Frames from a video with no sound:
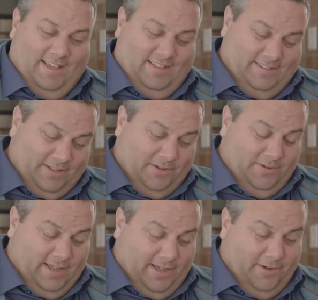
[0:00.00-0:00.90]
So
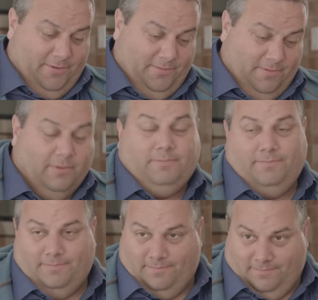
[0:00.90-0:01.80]
now,
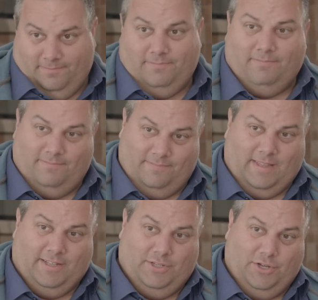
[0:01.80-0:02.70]

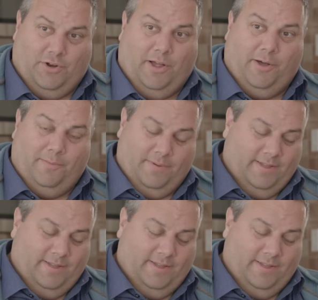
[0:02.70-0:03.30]
thanks to your help,